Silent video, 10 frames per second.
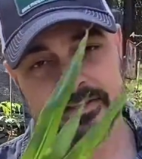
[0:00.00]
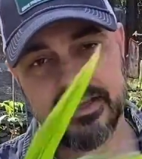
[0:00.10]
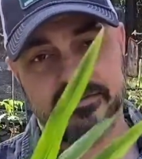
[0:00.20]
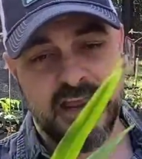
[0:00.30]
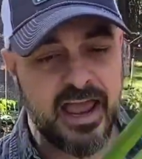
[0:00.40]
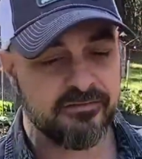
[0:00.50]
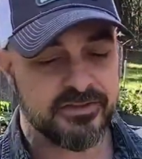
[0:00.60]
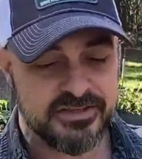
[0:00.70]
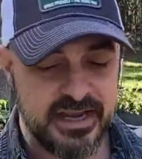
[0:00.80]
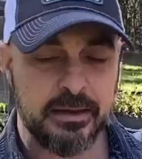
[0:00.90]
leaves have
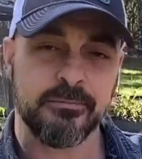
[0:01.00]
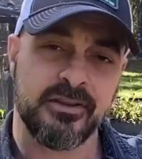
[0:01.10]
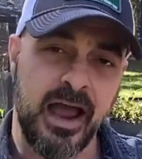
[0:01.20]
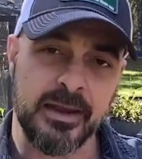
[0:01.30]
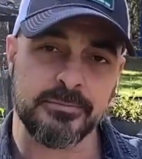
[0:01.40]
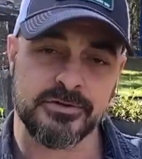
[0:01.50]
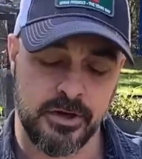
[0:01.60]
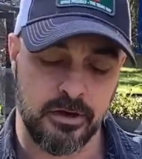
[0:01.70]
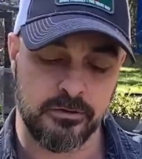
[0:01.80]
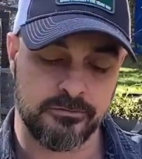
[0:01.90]
the same types
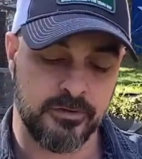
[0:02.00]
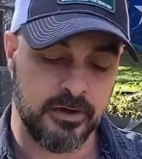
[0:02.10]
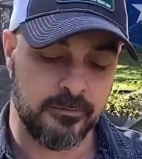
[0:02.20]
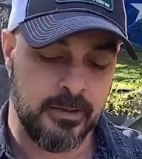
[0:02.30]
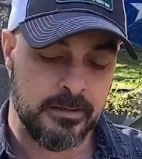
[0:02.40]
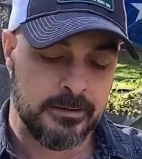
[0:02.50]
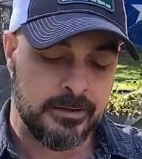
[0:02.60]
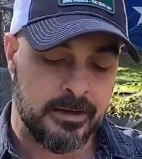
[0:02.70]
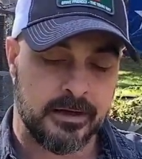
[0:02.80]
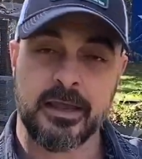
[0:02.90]
of
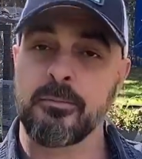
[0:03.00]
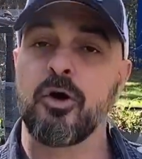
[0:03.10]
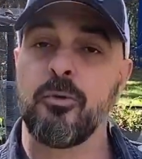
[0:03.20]
chemical